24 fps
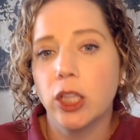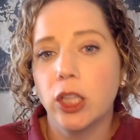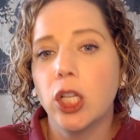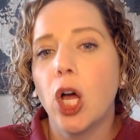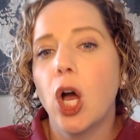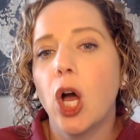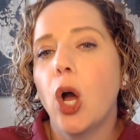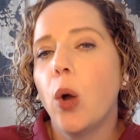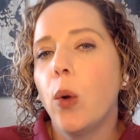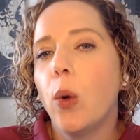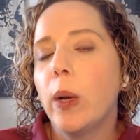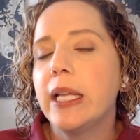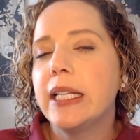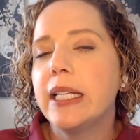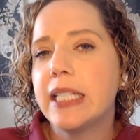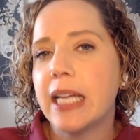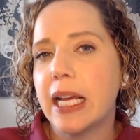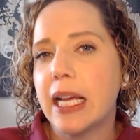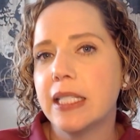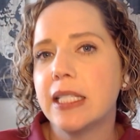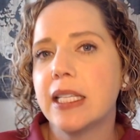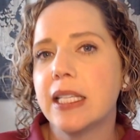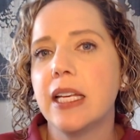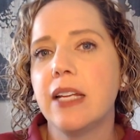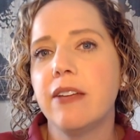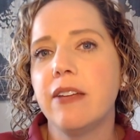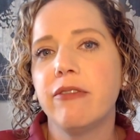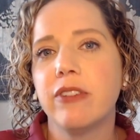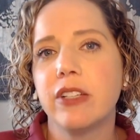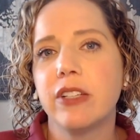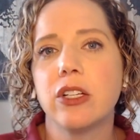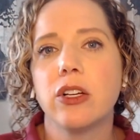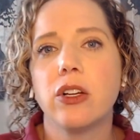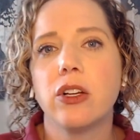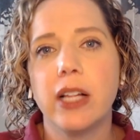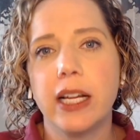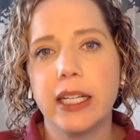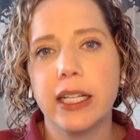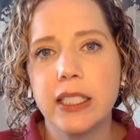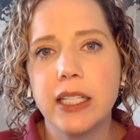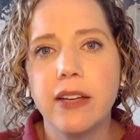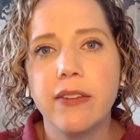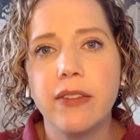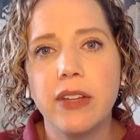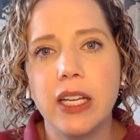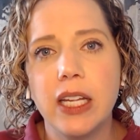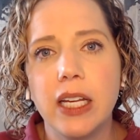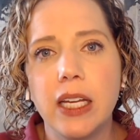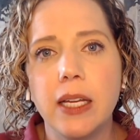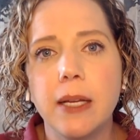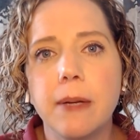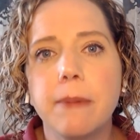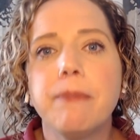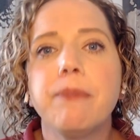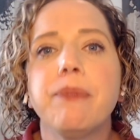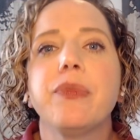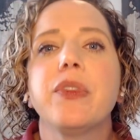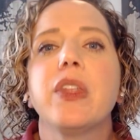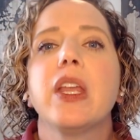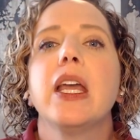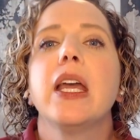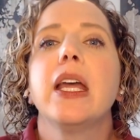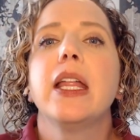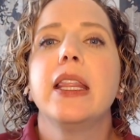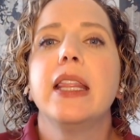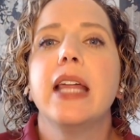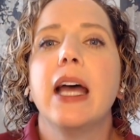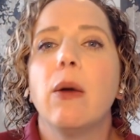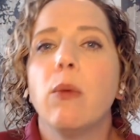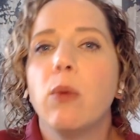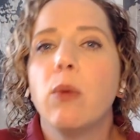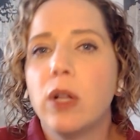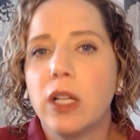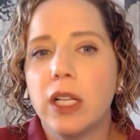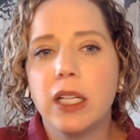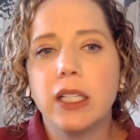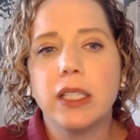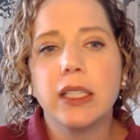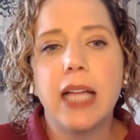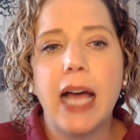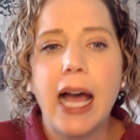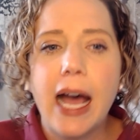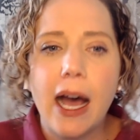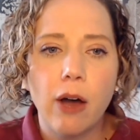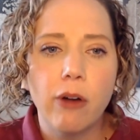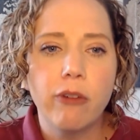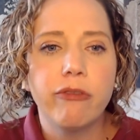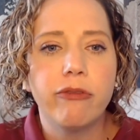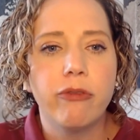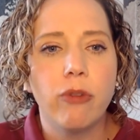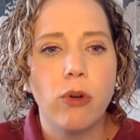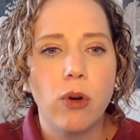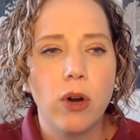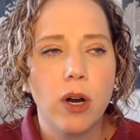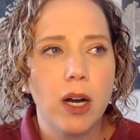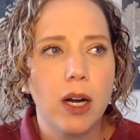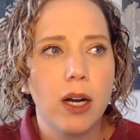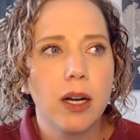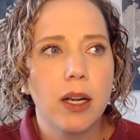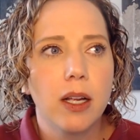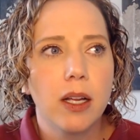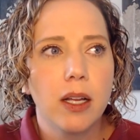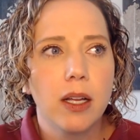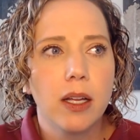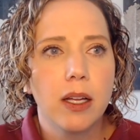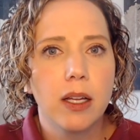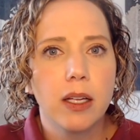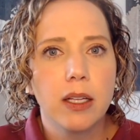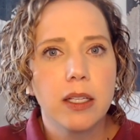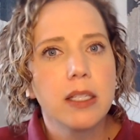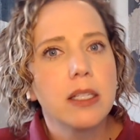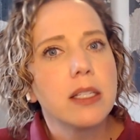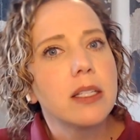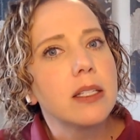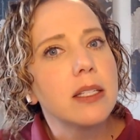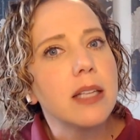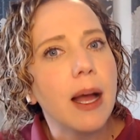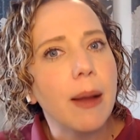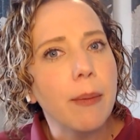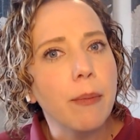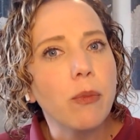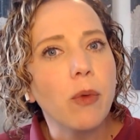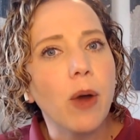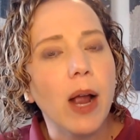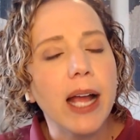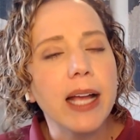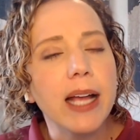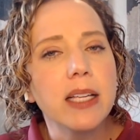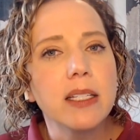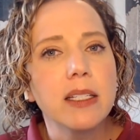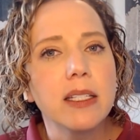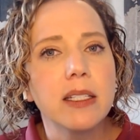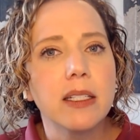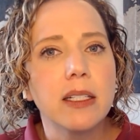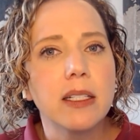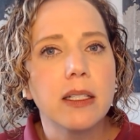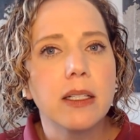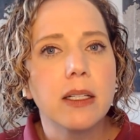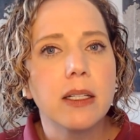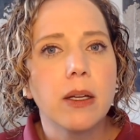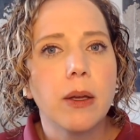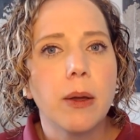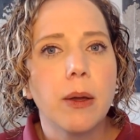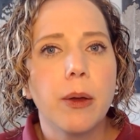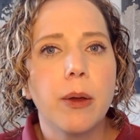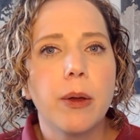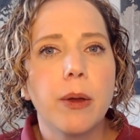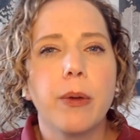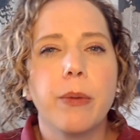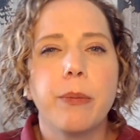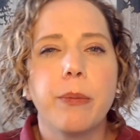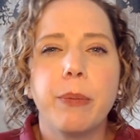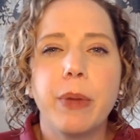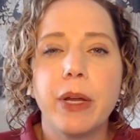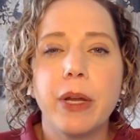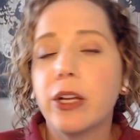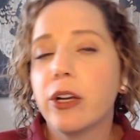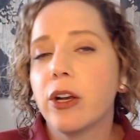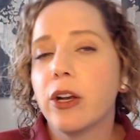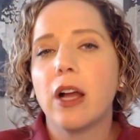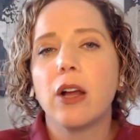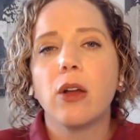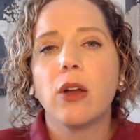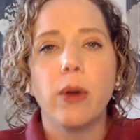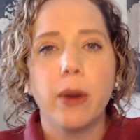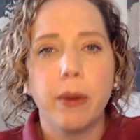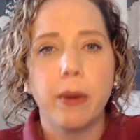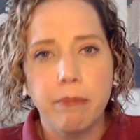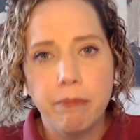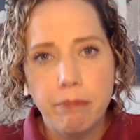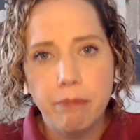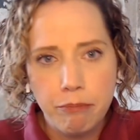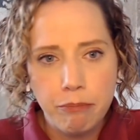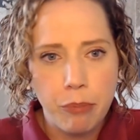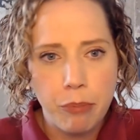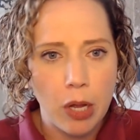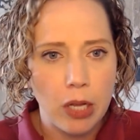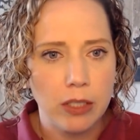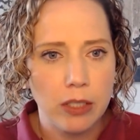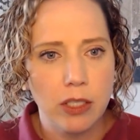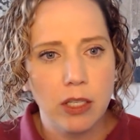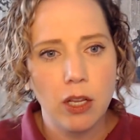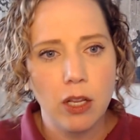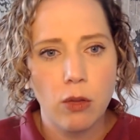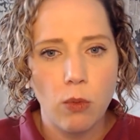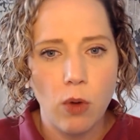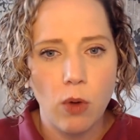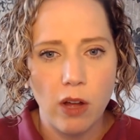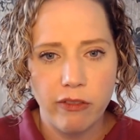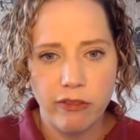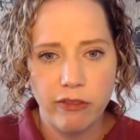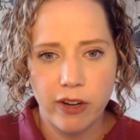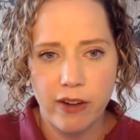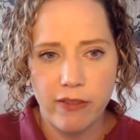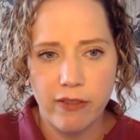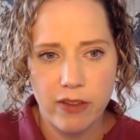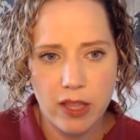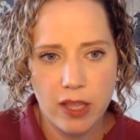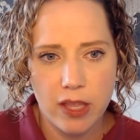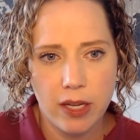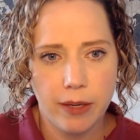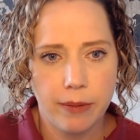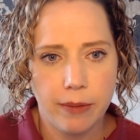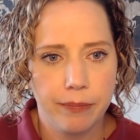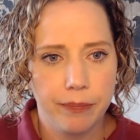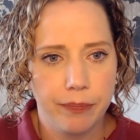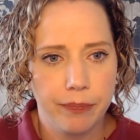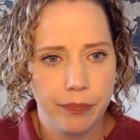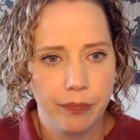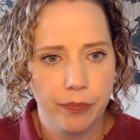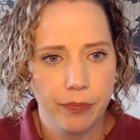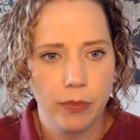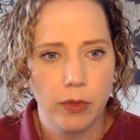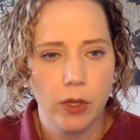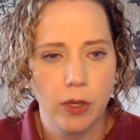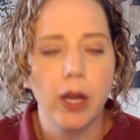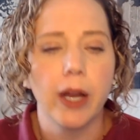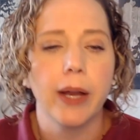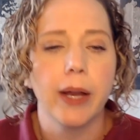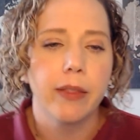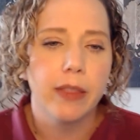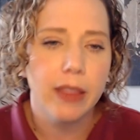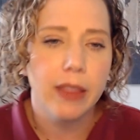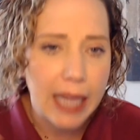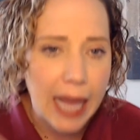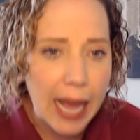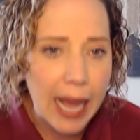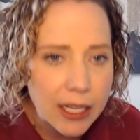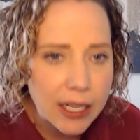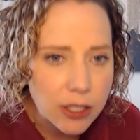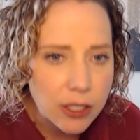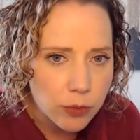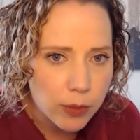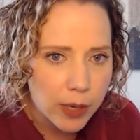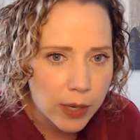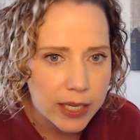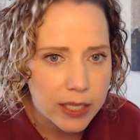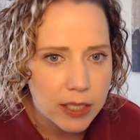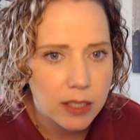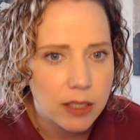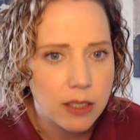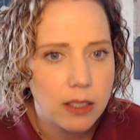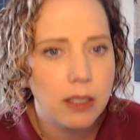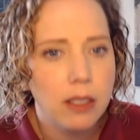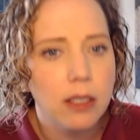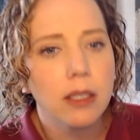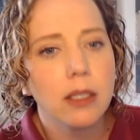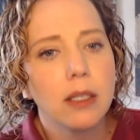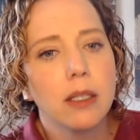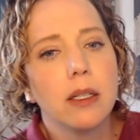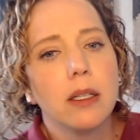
Low-intensity physical activity that will allow for some rest, but you're not going balls to the wall for everything. All right, that's rest.